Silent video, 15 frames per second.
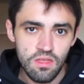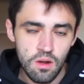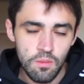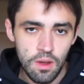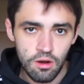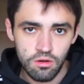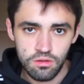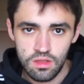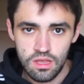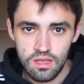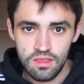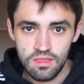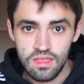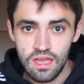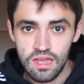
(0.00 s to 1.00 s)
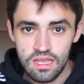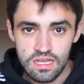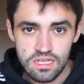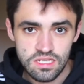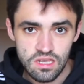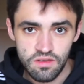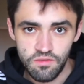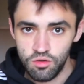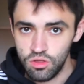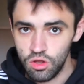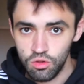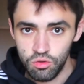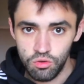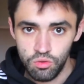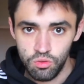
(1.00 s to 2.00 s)
then apparently the adhesive or the
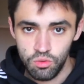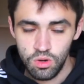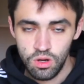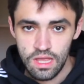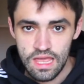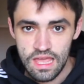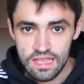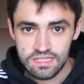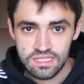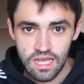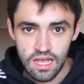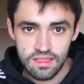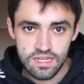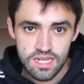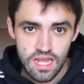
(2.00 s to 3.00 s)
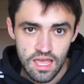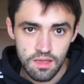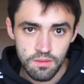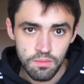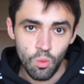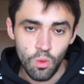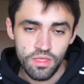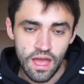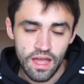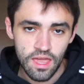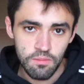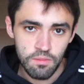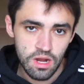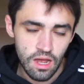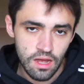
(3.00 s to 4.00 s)
glue inside the tape, when that
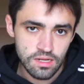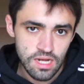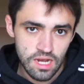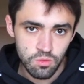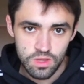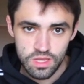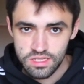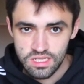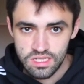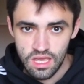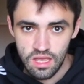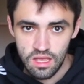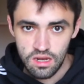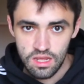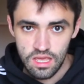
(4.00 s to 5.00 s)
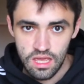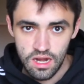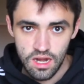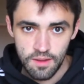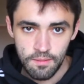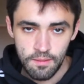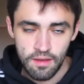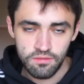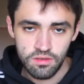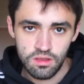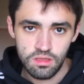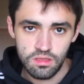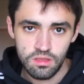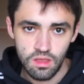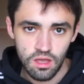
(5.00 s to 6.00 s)
came into contact with his skin, he ended up
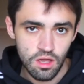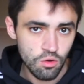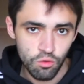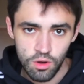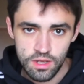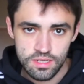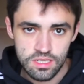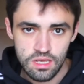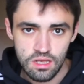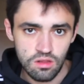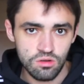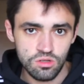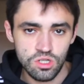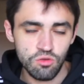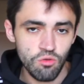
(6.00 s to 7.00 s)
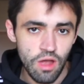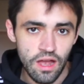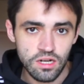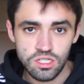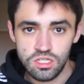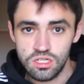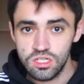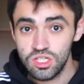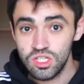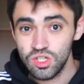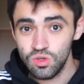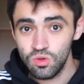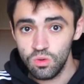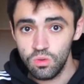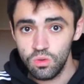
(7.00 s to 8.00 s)
having like a crazy allergic reaction
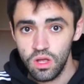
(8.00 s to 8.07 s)
to